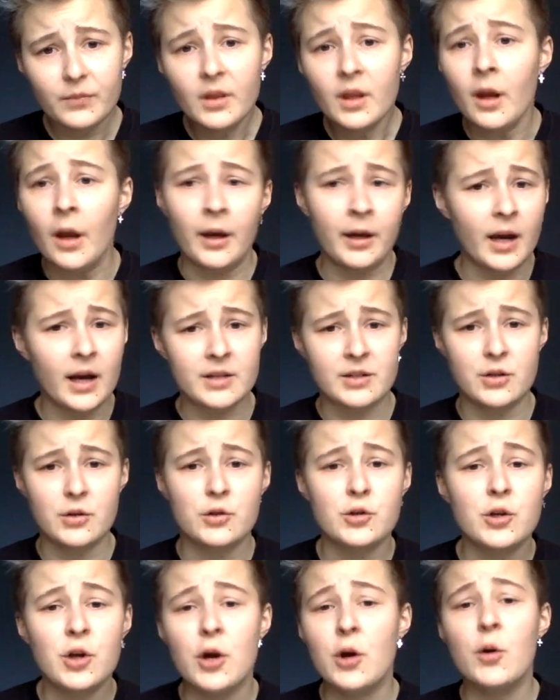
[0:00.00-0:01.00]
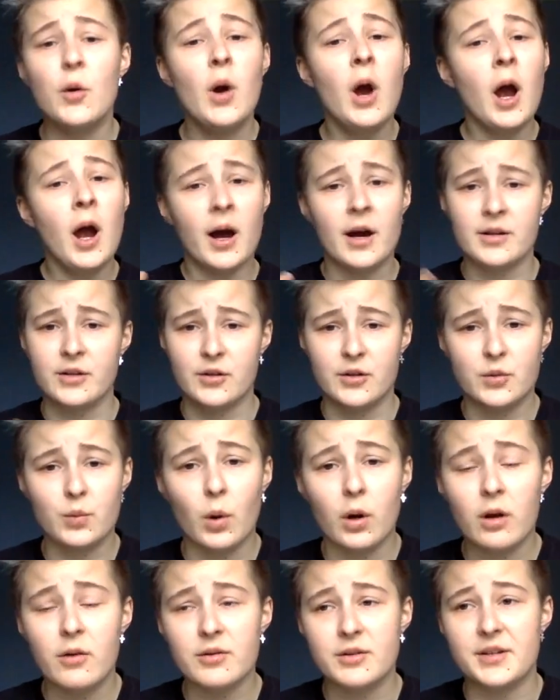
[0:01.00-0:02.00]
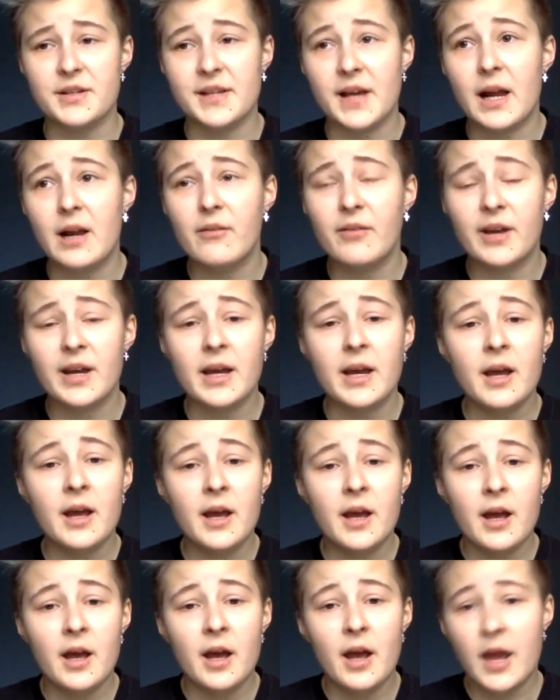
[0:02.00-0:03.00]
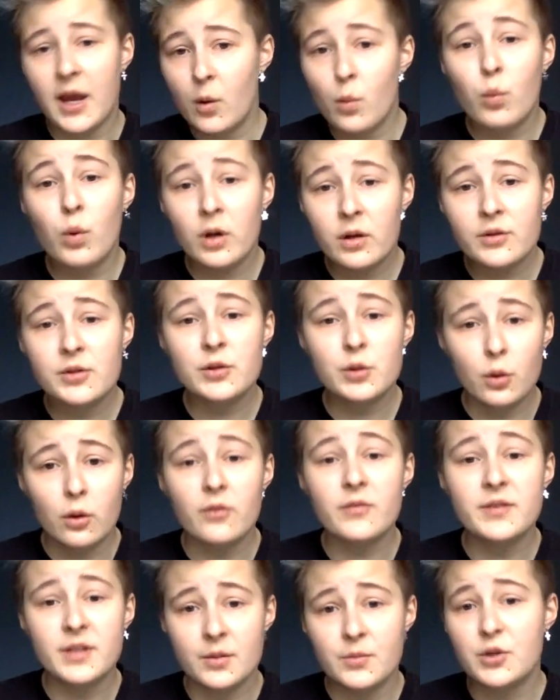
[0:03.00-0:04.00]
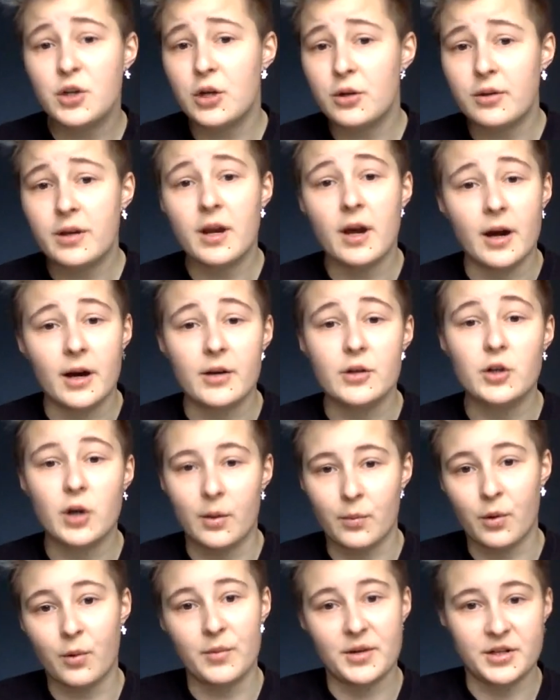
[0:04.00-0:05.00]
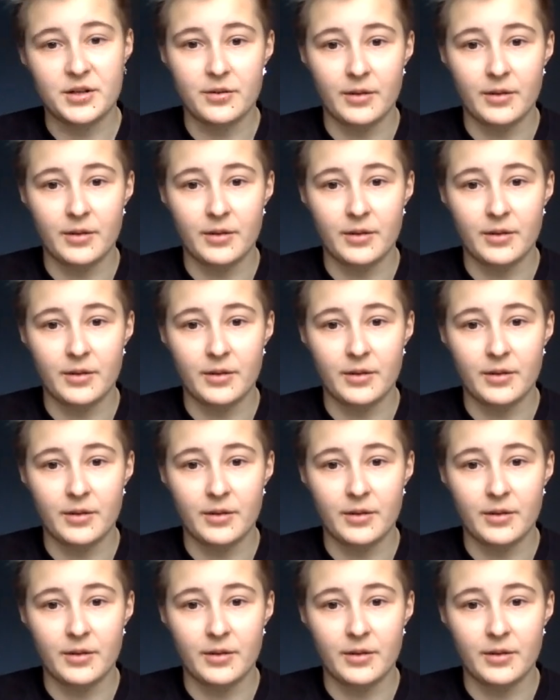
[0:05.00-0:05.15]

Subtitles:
Like, as you chew, as you swallow, as you salivate, it will sort of subdue the urge, I promise you